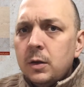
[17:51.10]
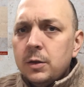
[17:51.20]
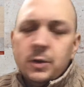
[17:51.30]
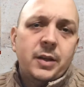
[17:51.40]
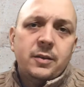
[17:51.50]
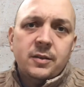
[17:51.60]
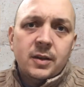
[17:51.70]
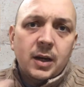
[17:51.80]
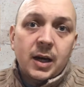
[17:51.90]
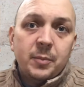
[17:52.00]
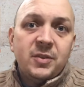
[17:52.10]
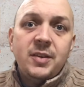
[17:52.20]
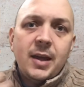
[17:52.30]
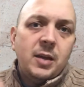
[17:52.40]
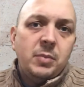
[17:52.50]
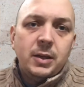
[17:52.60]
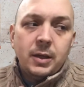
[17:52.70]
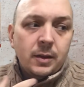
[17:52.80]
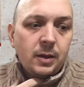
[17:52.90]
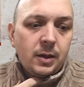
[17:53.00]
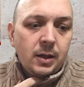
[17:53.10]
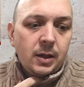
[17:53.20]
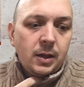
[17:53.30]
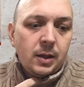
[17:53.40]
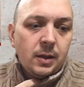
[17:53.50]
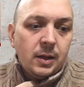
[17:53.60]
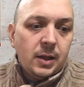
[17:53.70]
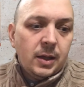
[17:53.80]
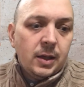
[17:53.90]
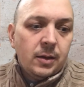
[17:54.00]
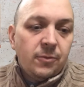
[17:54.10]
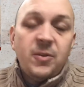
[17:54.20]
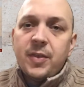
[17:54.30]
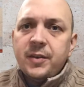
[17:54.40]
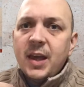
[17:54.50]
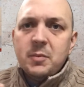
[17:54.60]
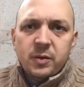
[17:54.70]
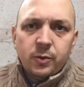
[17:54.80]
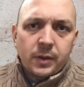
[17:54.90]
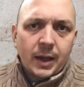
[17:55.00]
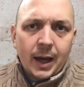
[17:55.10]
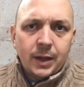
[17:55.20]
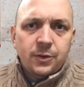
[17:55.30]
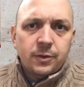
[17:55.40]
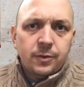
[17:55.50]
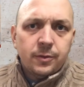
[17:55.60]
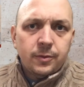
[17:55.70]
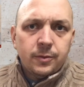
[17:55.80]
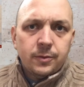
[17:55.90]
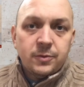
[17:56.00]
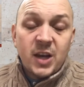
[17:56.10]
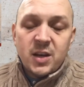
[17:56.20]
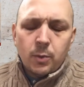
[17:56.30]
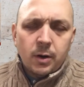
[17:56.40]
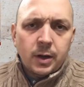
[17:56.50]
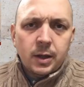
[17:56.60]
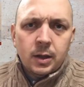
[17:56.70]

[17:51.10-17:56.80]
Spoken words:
Sorry, today being the 5th day before the Ides of January.